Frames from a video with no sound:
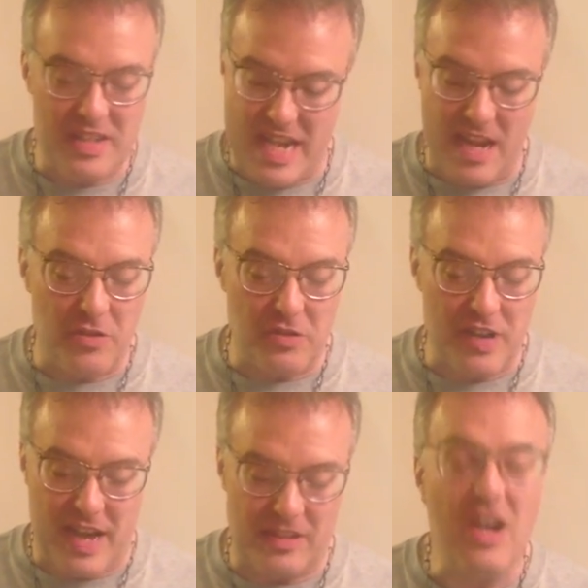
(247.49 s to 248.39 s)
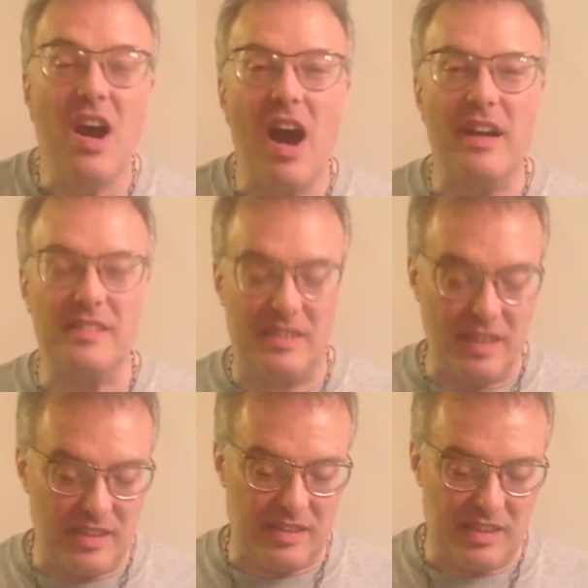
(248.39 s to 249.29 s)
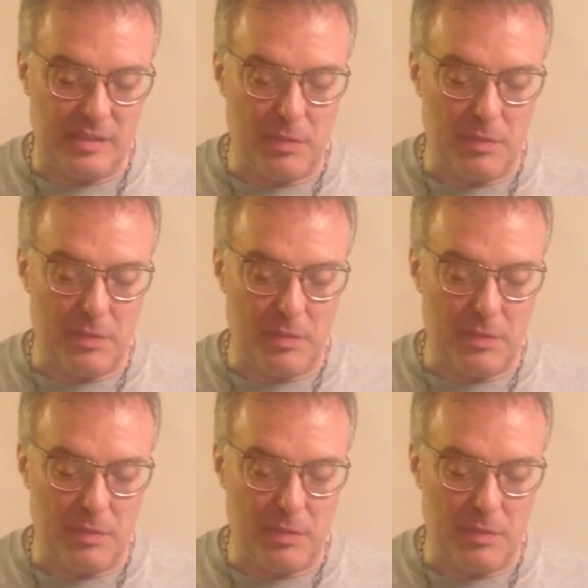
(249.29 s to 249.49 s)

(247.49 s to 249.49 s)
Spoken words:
the internet on citizens,